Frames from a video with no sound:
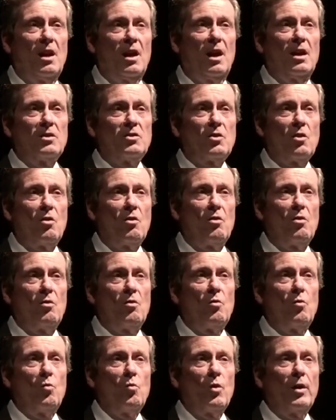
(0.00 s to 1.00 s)
And
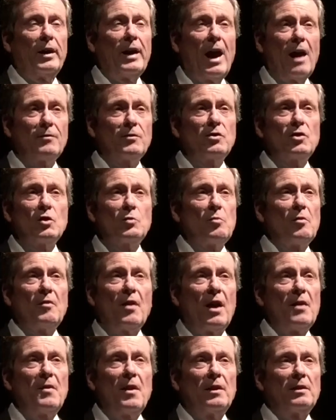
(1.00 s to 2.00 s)
so we're going to have to just
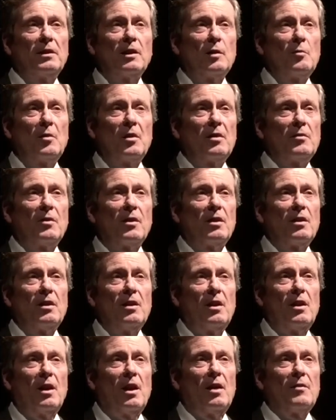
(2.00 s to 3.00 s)
provide that little bit of
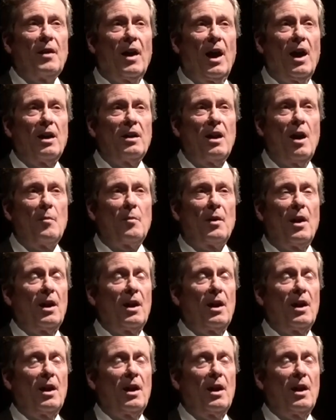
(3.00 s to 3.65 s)
a hand up.